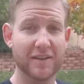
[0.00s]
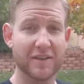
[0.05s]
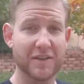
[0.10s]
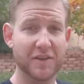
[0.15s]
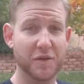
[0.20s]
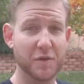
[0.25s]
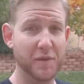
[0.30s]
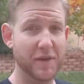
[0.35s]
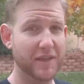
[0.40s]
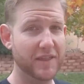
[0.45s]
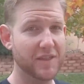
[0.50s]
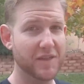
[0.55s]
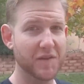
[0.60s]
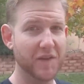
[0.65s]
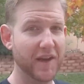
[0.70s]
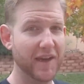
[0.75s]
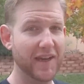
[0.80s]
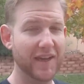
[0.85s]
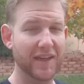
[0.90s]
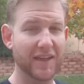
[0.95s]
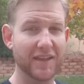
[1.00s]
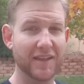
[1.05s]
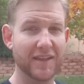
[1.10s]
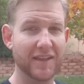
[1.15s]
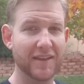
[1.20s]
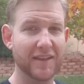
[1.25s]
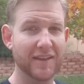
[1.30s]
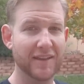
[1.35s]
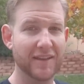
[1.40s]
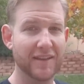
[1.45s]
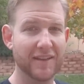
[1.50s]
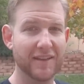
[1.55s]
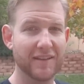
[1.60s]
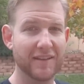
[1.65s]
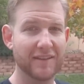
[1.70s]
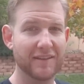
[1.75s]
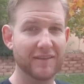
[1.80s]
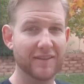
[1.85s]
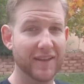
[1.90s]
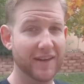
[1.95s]
two weeks straight.
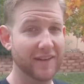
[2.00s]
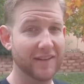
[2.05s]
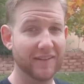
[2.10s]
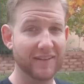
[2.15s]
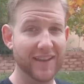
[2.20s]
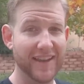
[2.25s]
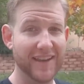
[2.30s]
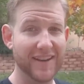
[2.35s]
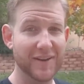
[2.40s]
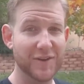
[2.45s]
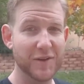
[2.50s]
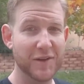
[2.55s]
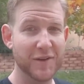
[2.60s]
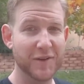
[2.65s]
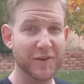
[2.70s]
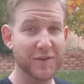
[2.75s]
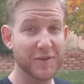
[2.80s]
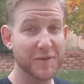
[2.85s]
Then it'll end on